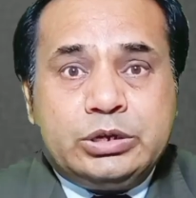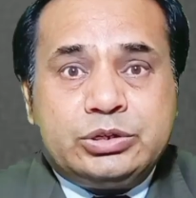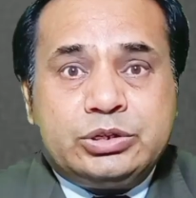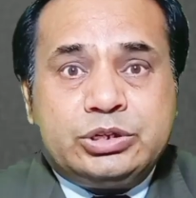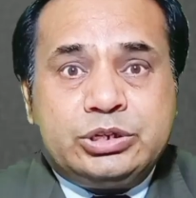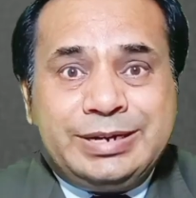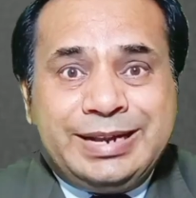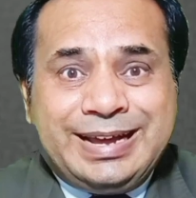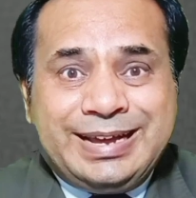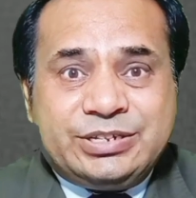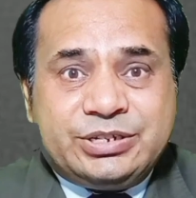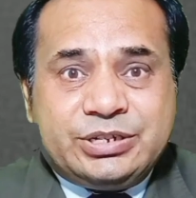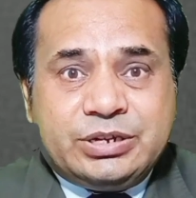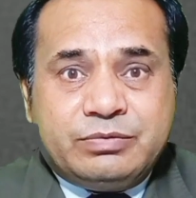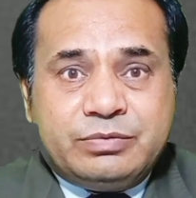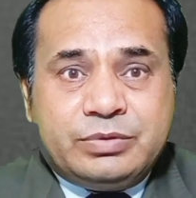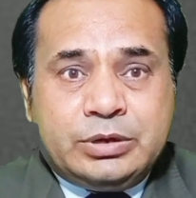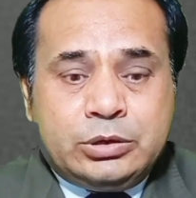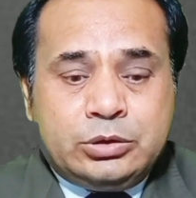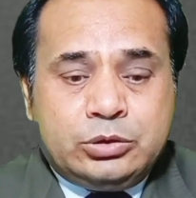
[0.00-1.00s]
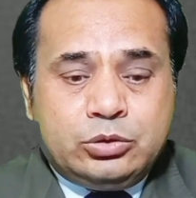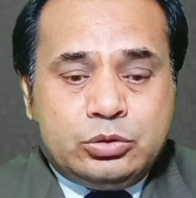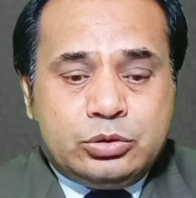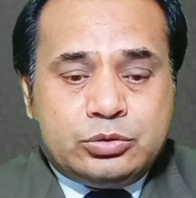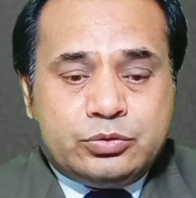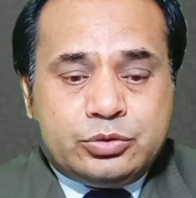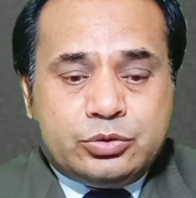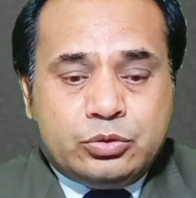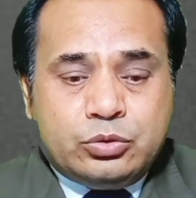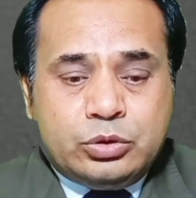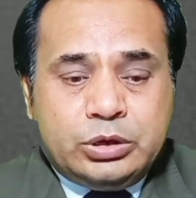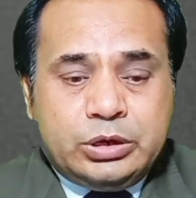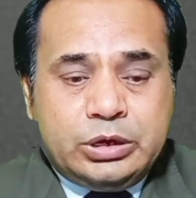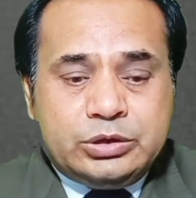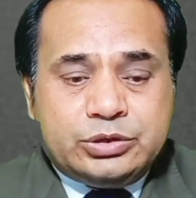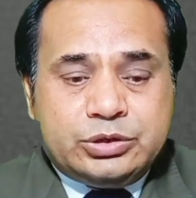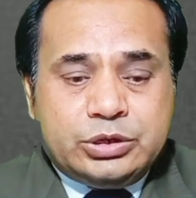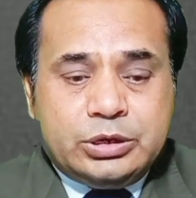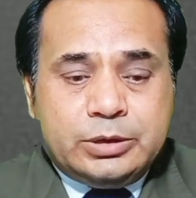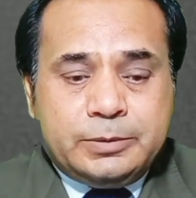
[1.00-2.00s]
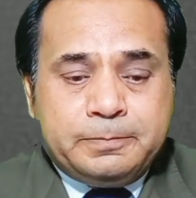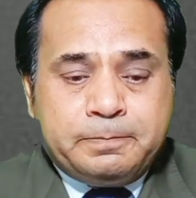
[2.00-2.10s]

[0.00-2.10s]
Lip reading: is snatched someone, your stone is